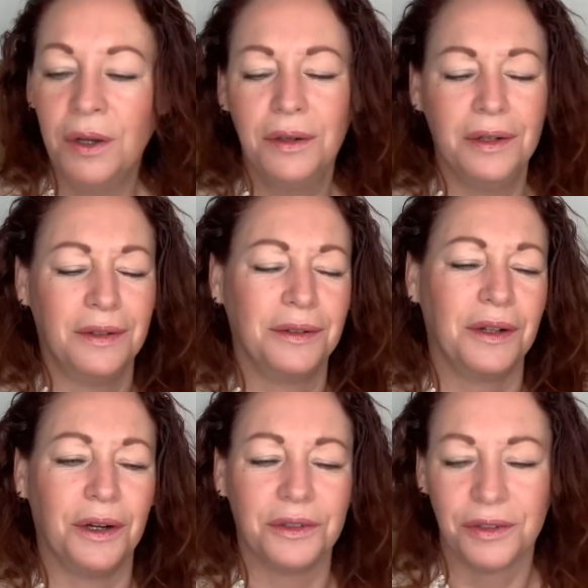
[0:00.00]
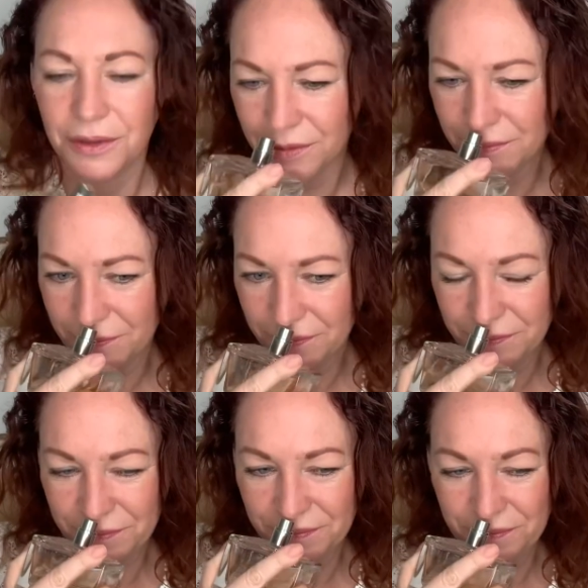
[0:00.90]
Oh God,
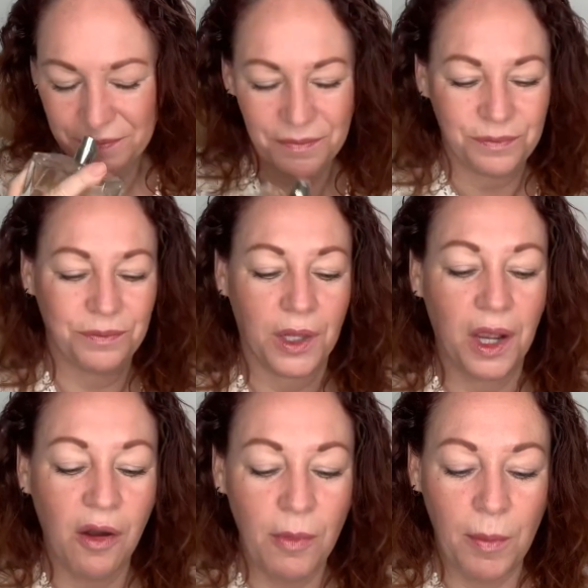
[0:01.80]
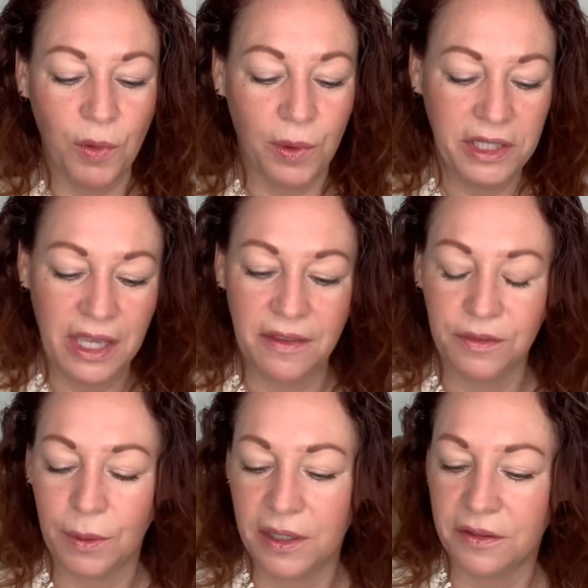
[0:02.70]
I can't remember what year this
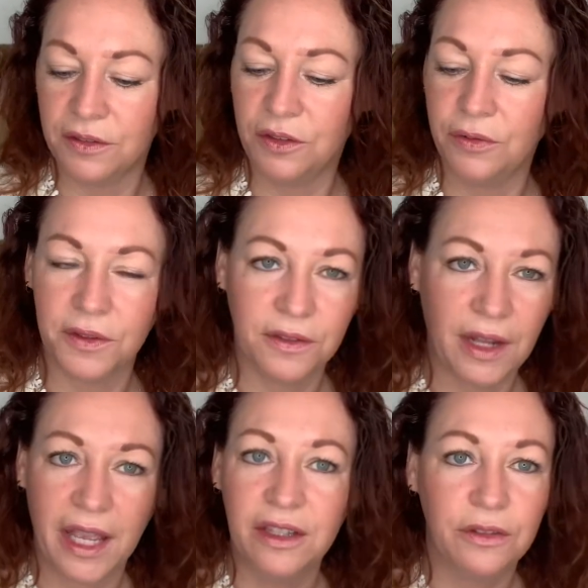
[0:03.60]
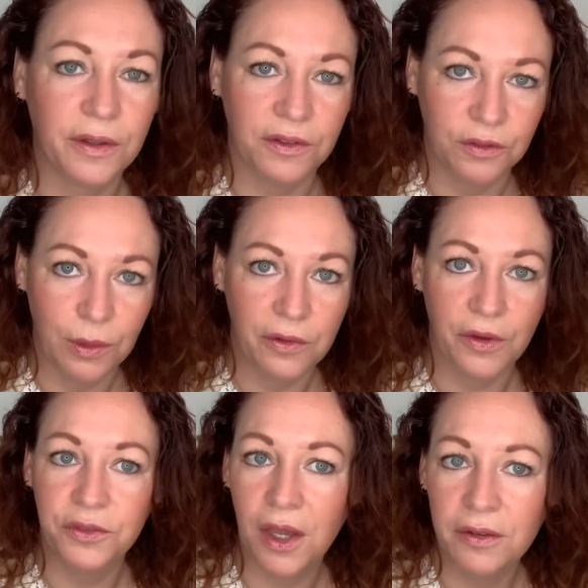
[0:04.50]
one is. 2008, 2012.
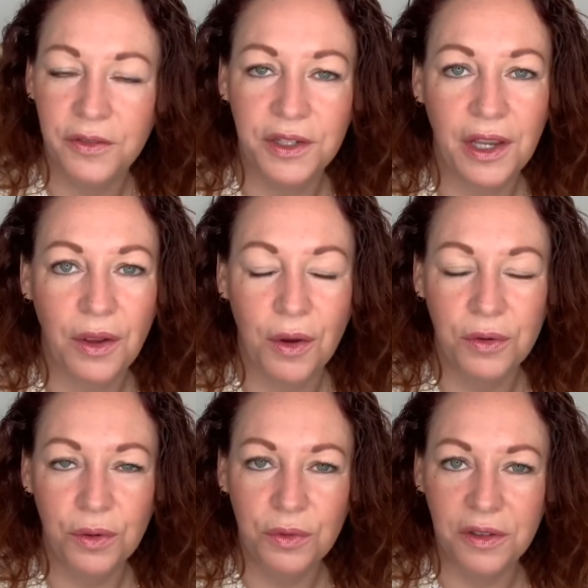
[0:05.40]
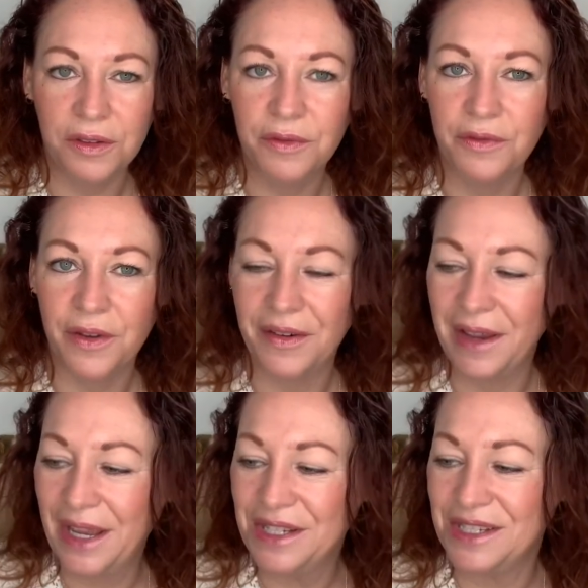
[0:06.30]
I've done a video on all the different
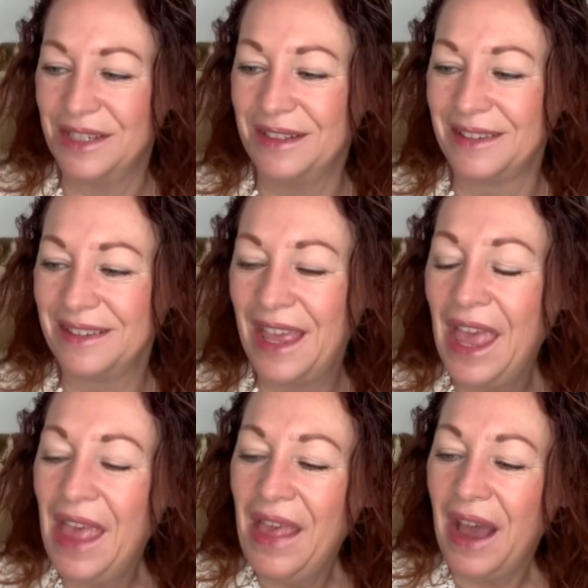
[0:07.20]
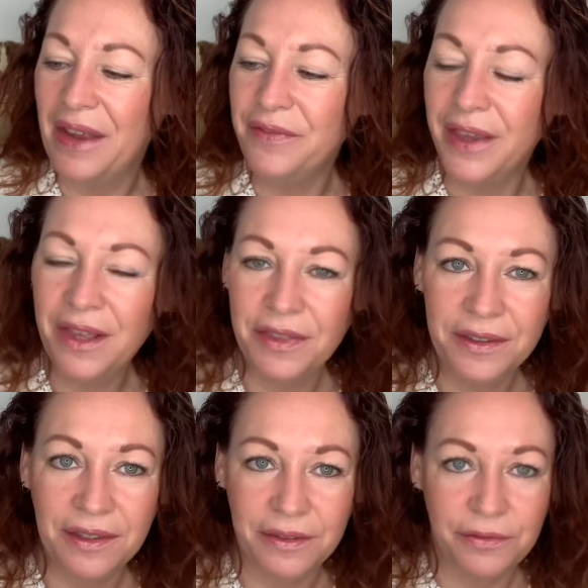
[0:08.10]
variations. I think this
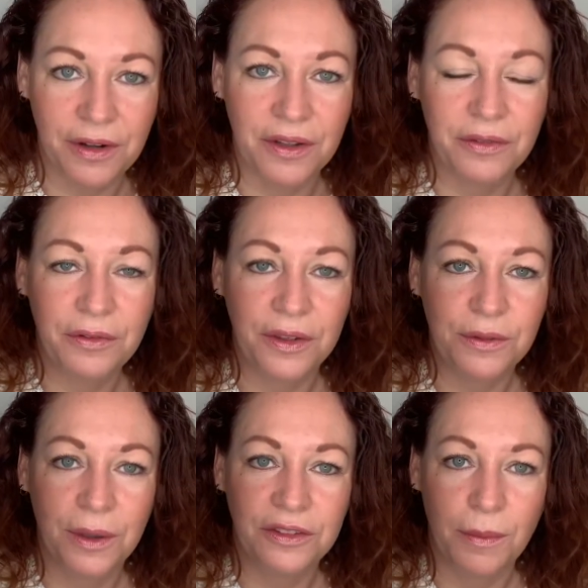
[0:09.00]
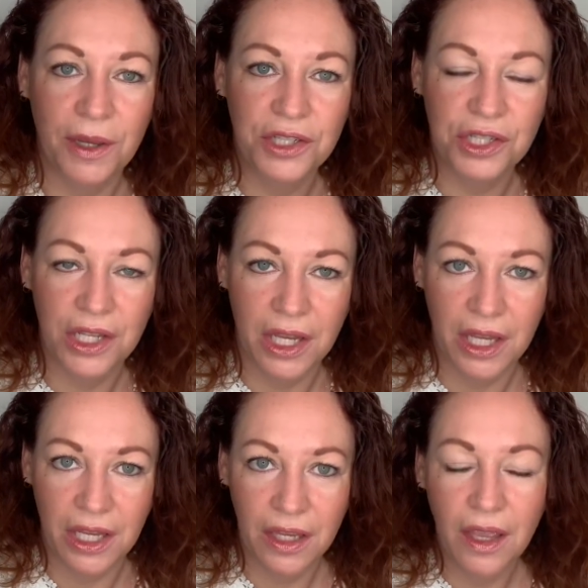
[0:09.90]
is a Fra François
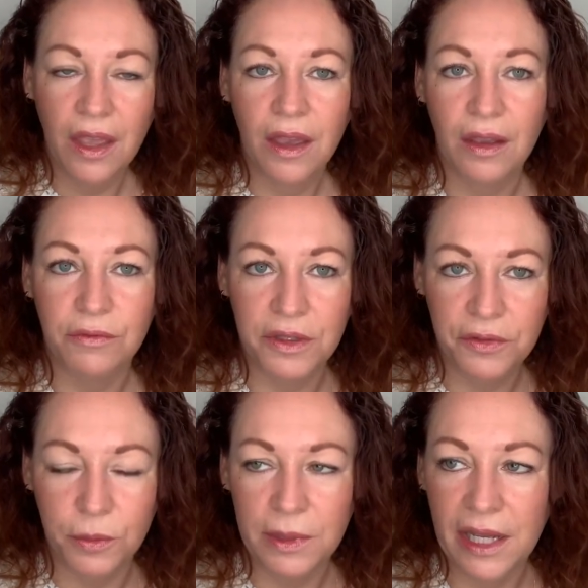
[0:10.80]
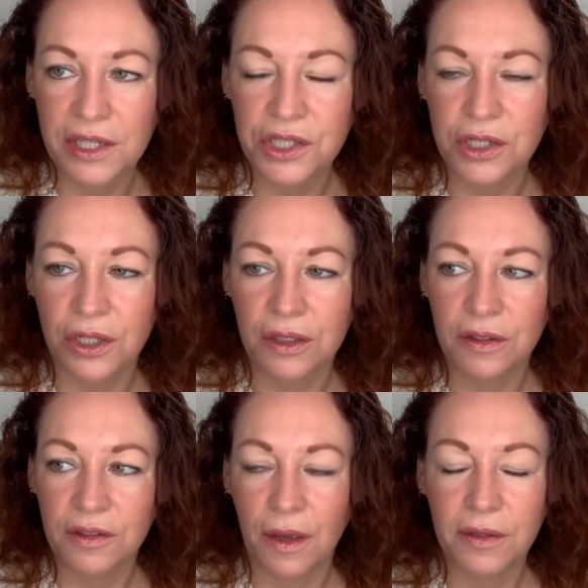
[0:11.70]
Demachy reformulation,
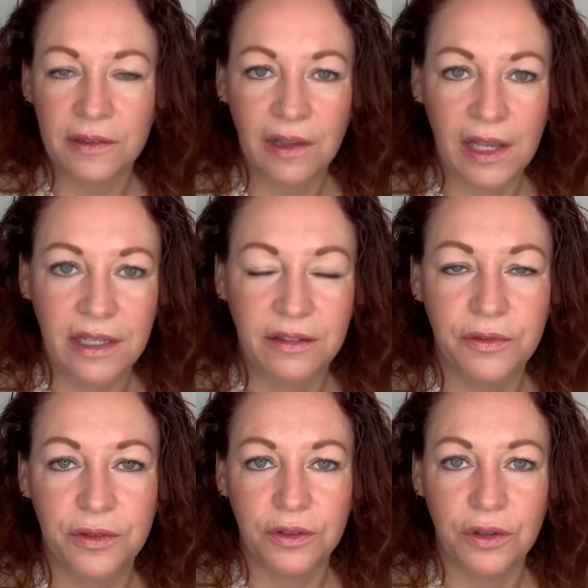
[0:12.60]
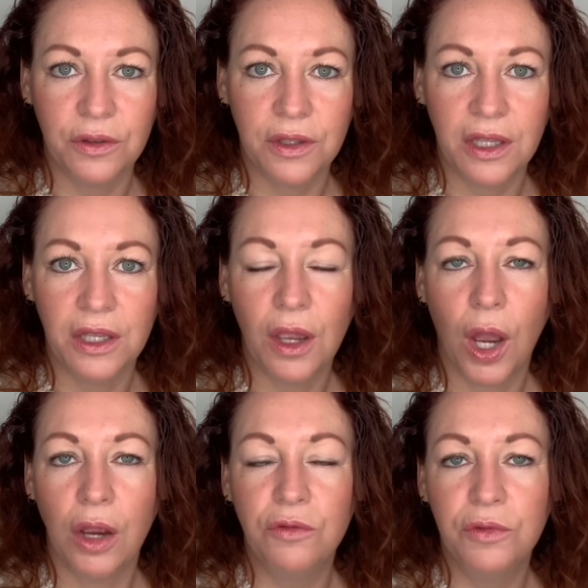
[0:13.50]
so it's slightly different the
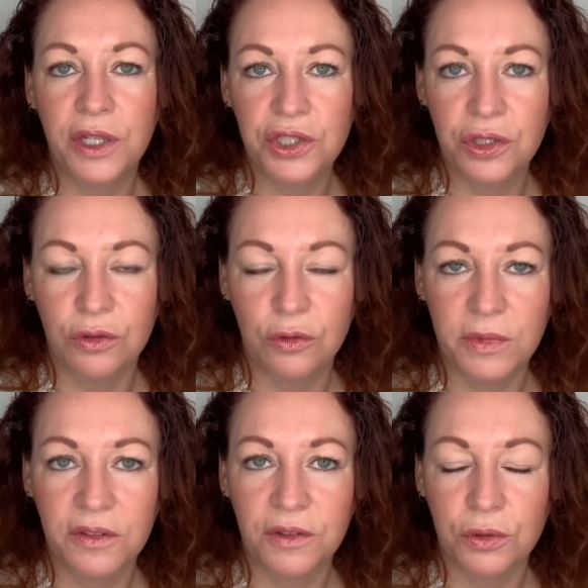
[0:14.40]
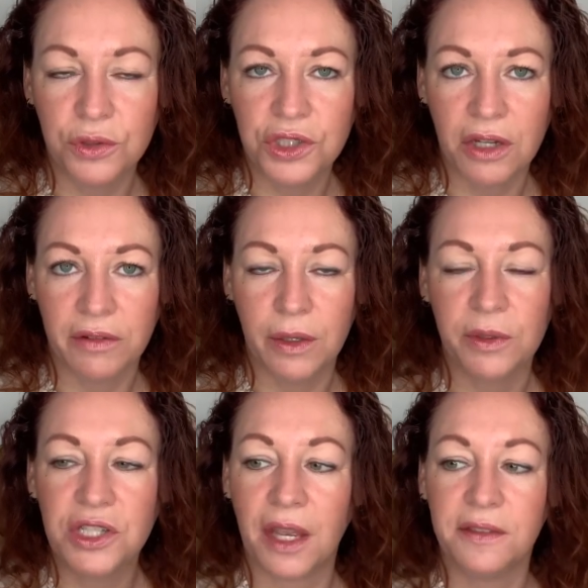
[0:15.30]
original Miss Dior Cherie,
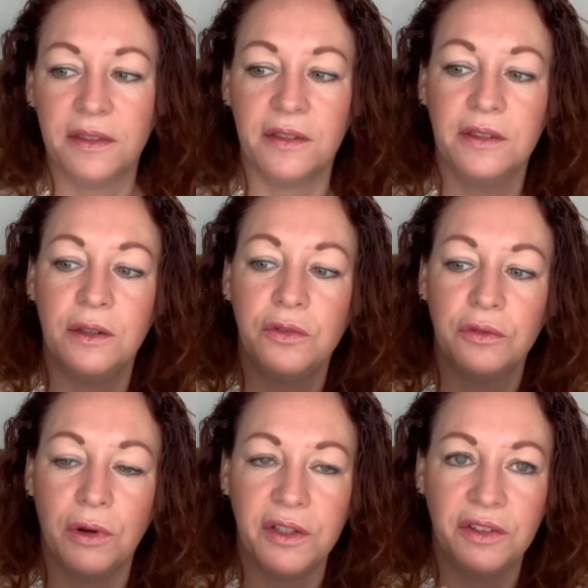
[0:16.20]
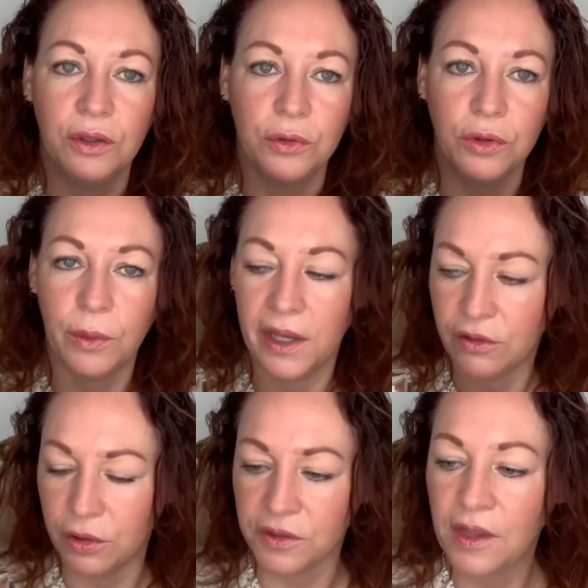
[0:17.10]
which has the silver writing all the way
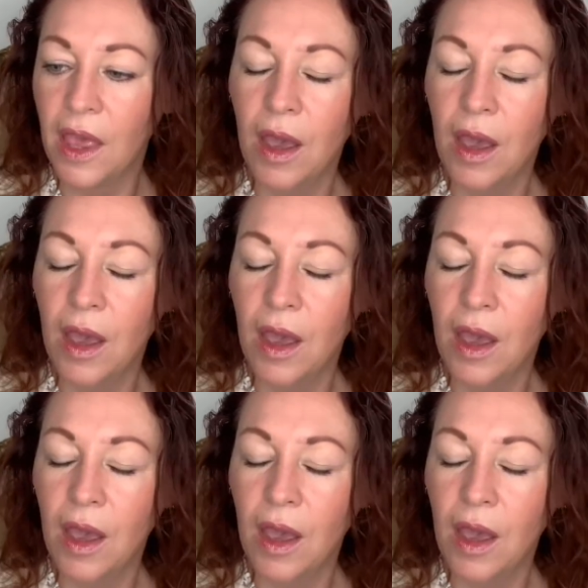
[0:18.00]
across.